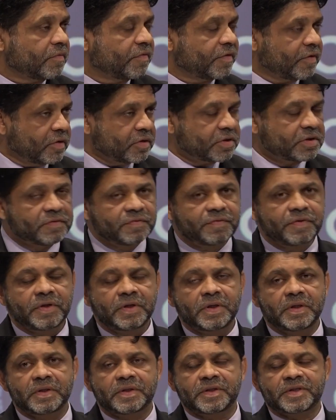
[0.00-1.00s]

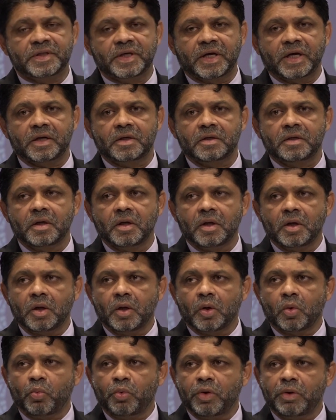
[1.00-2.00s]
philosophy is that
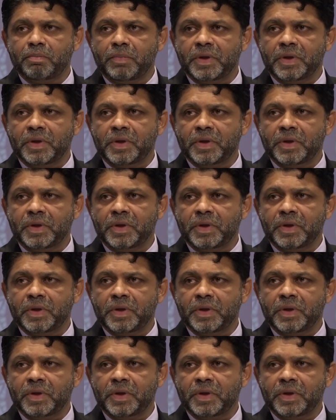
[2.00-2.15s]
we